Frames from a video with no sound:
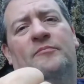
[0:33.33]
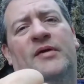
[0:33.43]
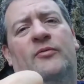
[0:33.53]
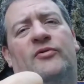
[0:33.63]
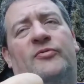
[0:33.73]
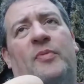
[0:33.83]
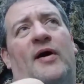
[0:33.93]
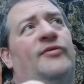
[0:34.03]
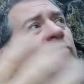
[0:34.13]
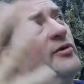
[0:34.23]
Be
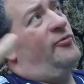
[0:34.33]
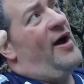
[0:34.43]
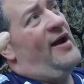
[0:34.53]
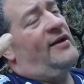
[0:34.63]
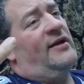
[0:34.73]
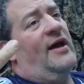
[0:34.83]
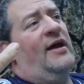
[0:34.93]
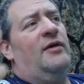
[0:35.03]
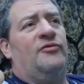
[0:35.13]
responsible. It rained today.